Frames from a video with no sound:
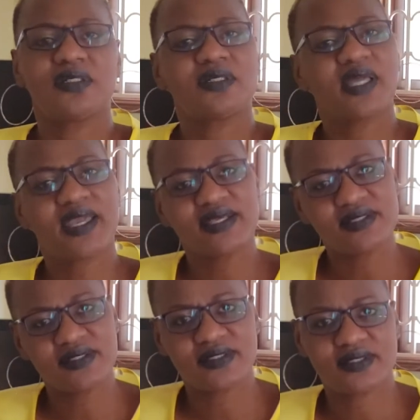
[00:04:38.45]

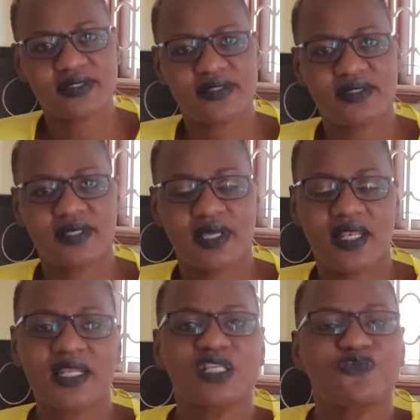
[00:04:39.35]
Guys,
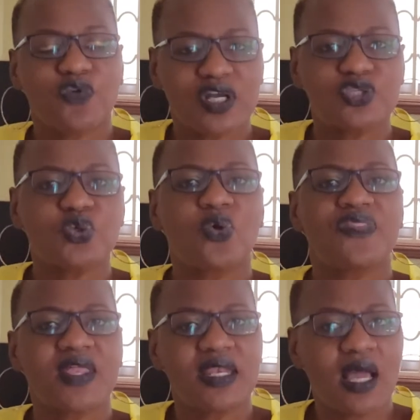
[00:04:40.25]
let us focus on
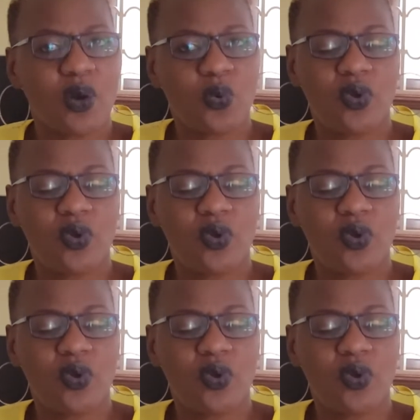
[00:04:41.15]
the now.